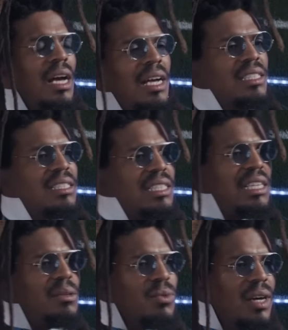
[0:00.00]
I just see
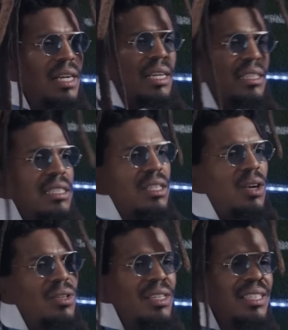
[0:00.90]
him running, just
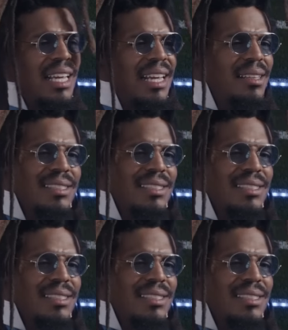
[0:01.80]
holding his hand.